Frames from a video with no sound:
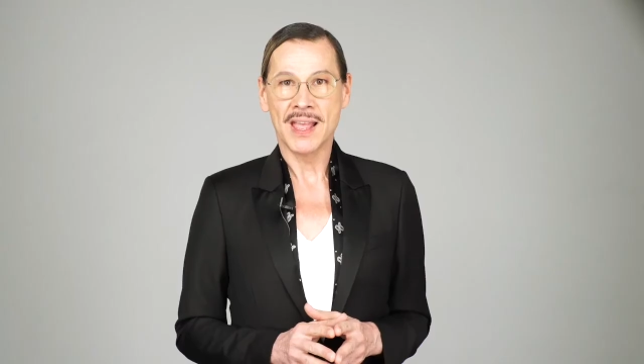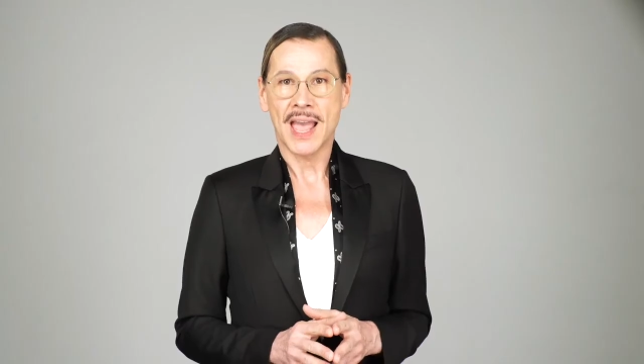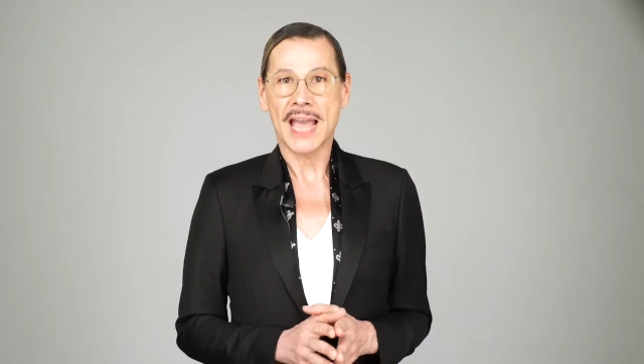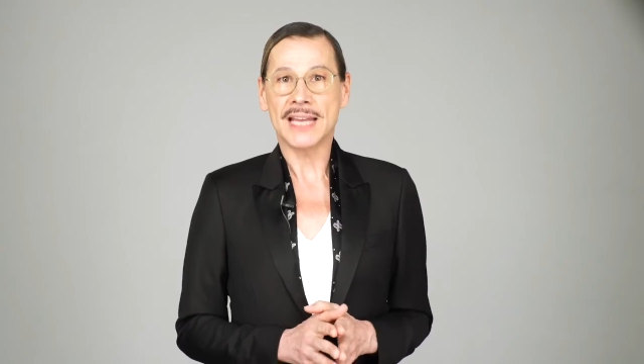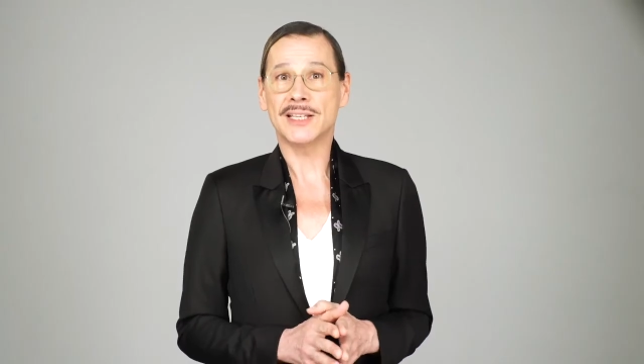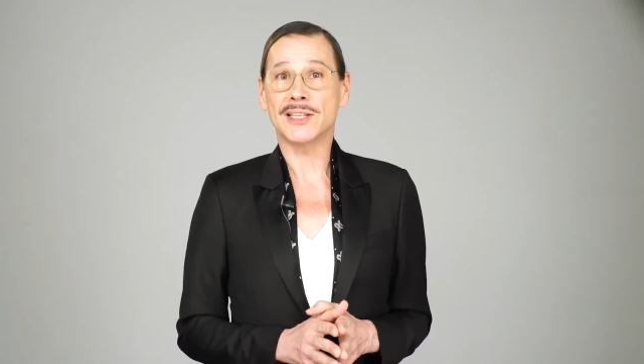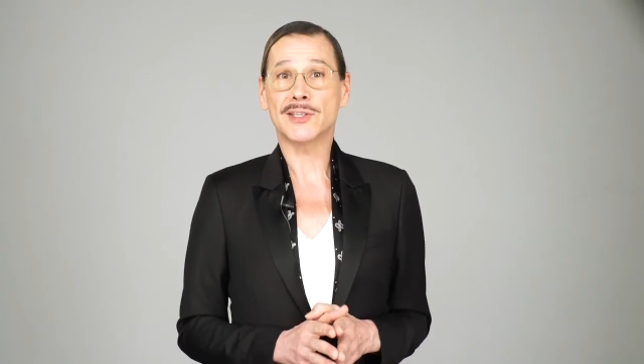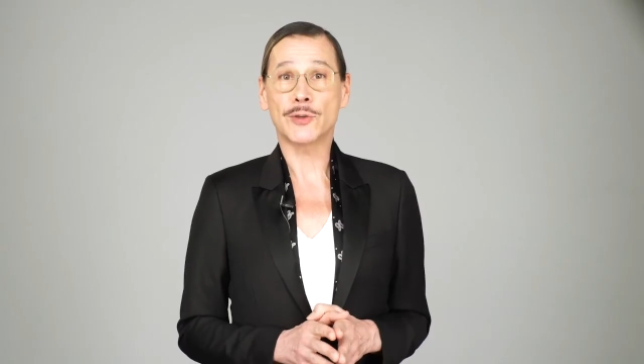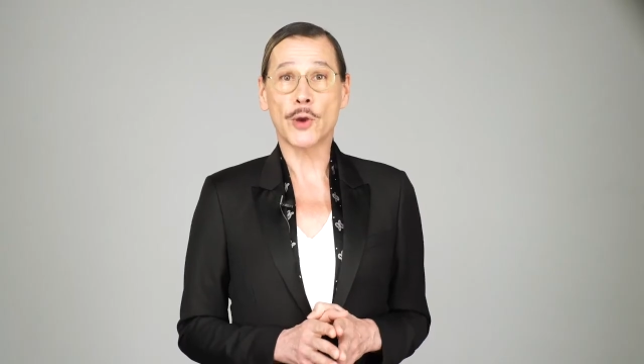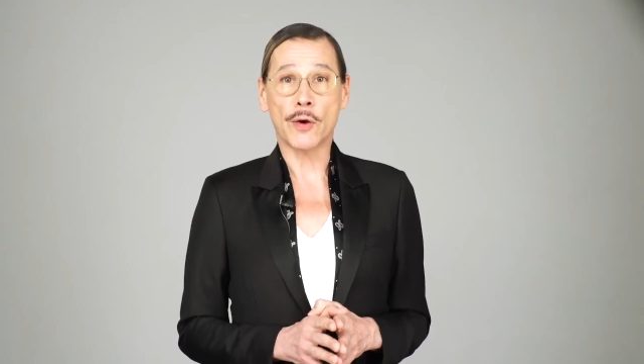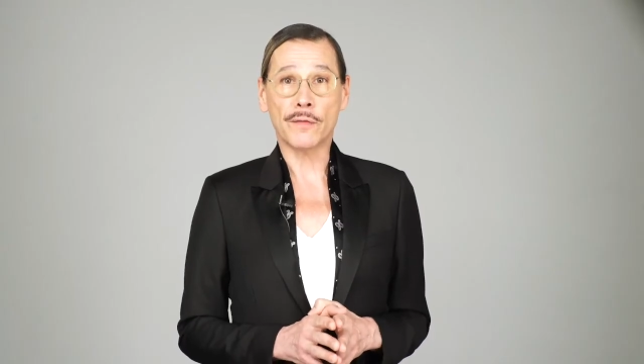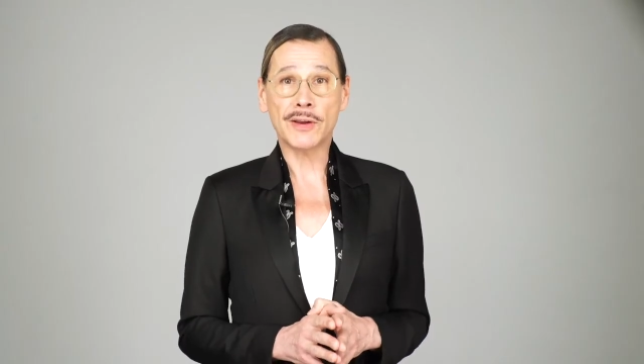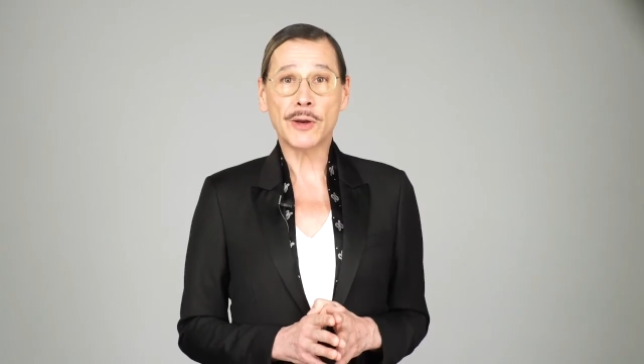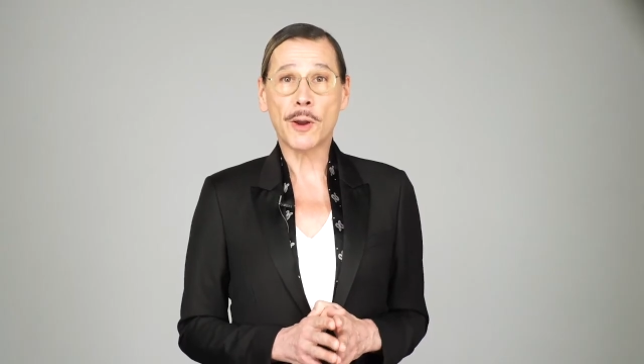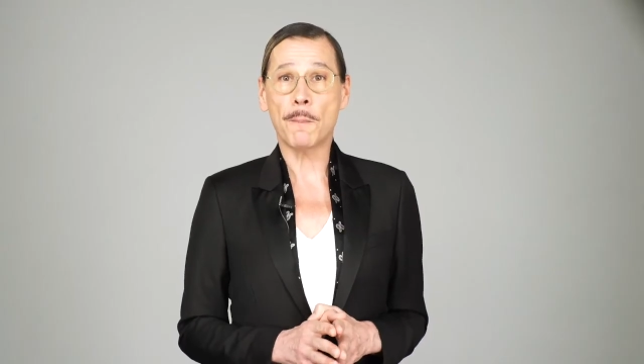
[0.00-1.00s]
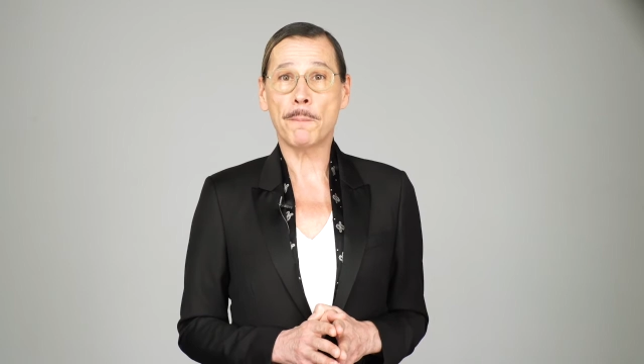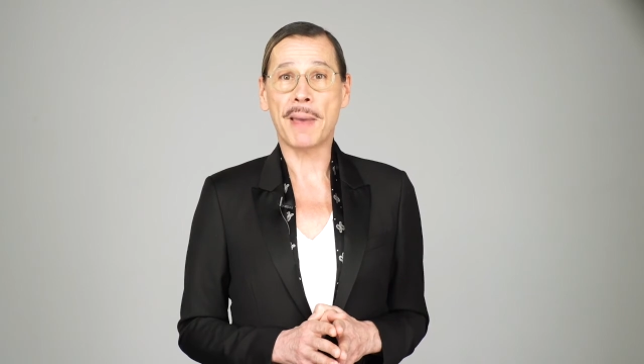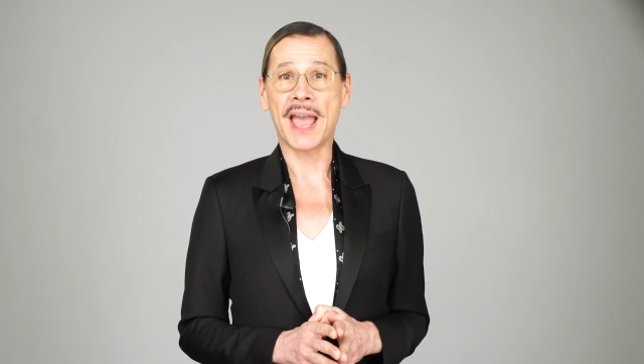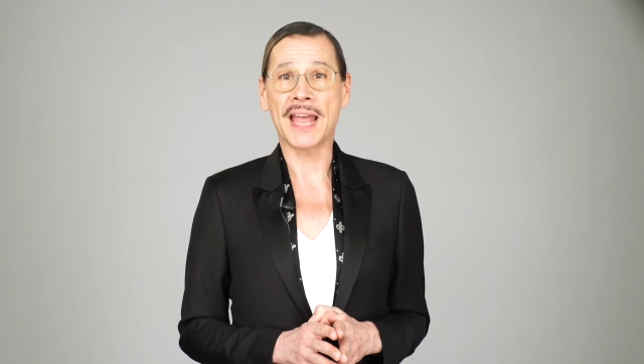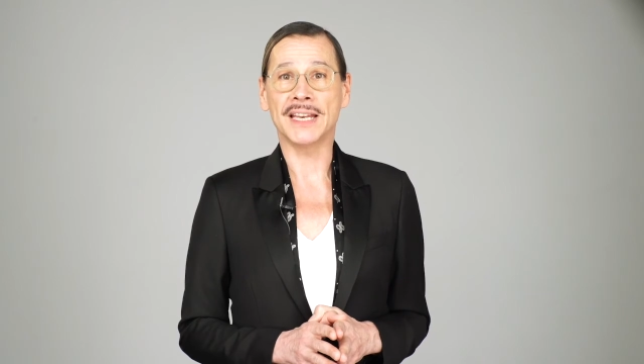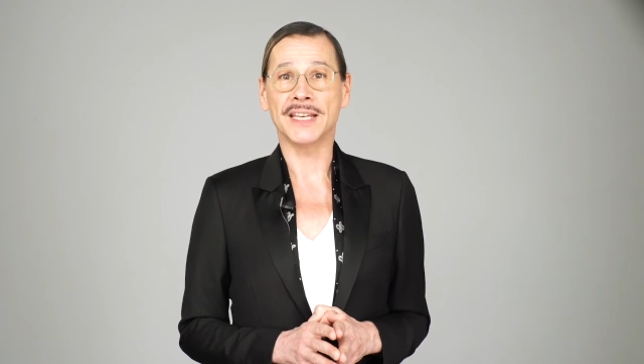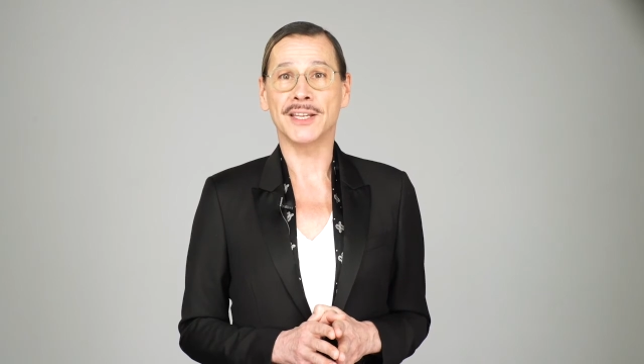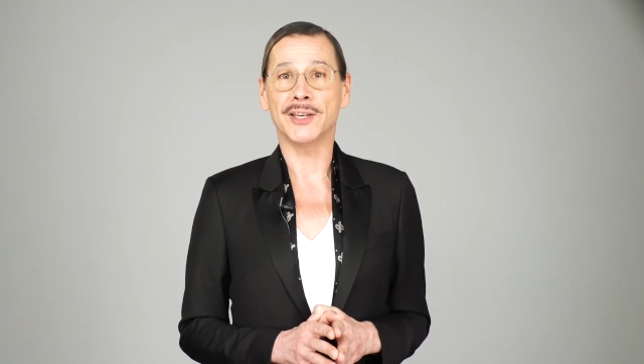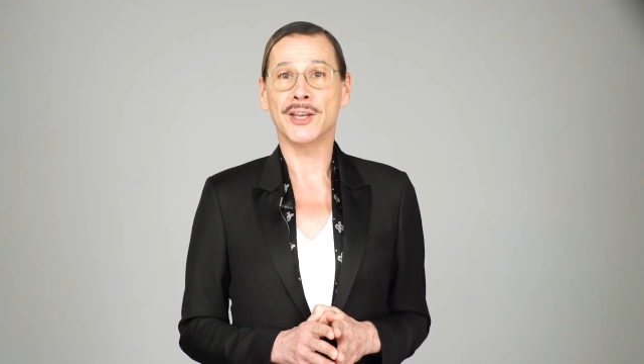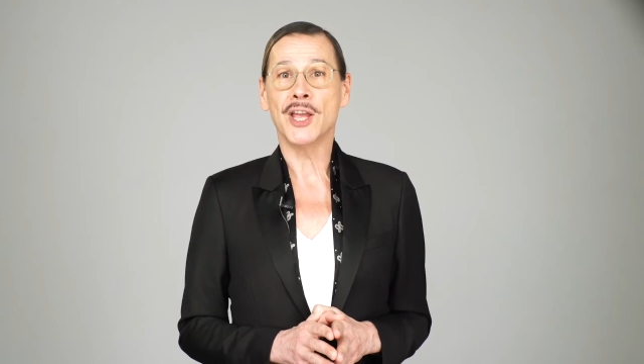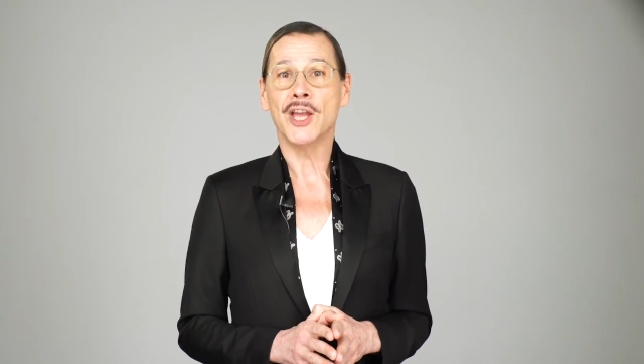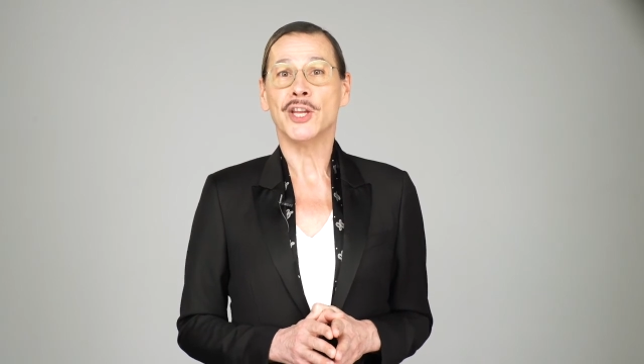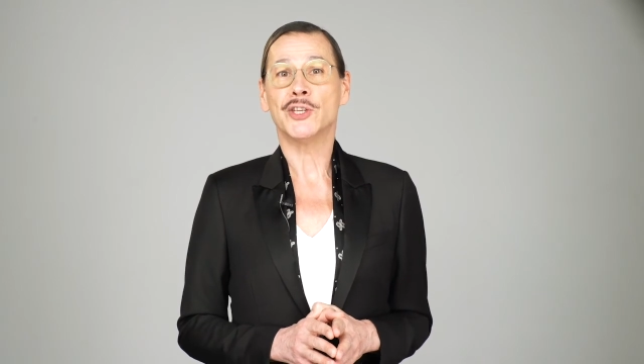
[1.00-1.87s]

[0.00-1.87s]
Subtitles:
a deserving companion